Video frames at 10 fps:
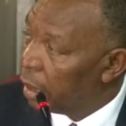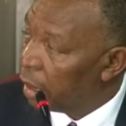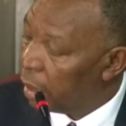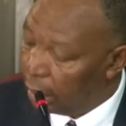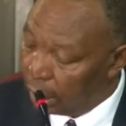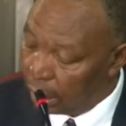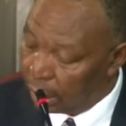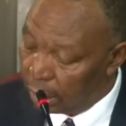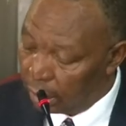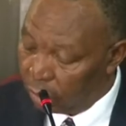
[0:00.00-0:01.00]
I
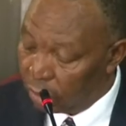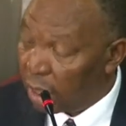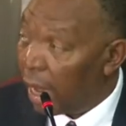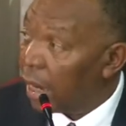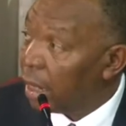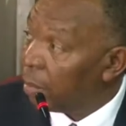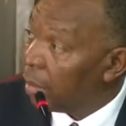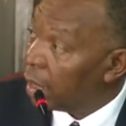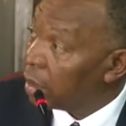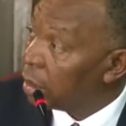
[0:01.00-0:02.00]
uh, was hiring a
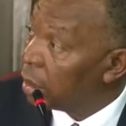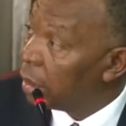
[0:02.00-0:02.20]
bus